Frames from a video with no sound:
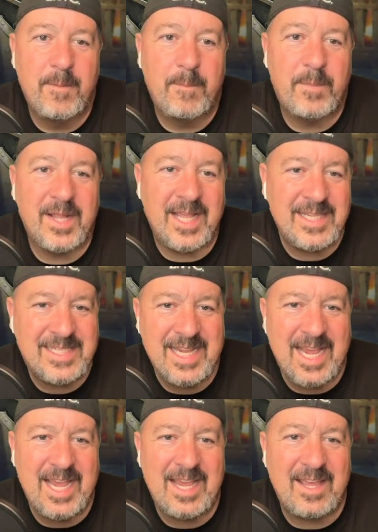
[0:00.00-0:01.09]
But let's
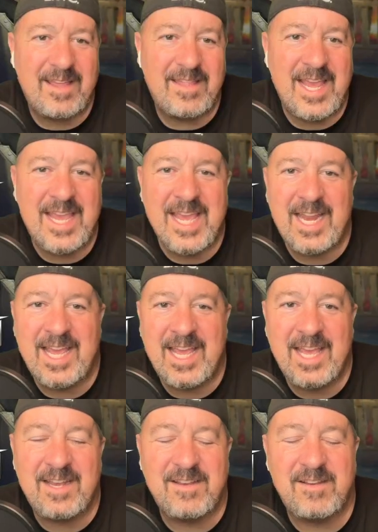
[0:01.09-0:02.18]
say they get
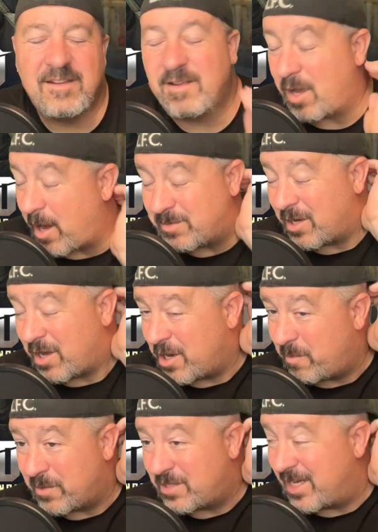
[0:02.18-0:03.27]
hit up to
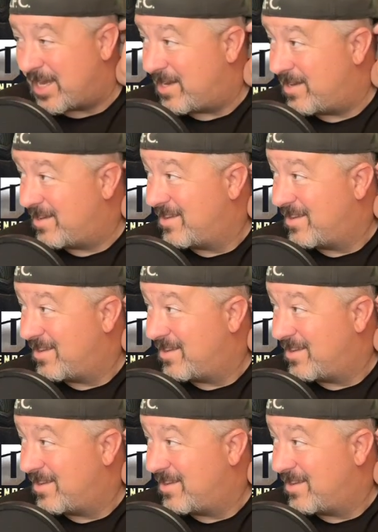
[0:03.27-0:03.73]
100%.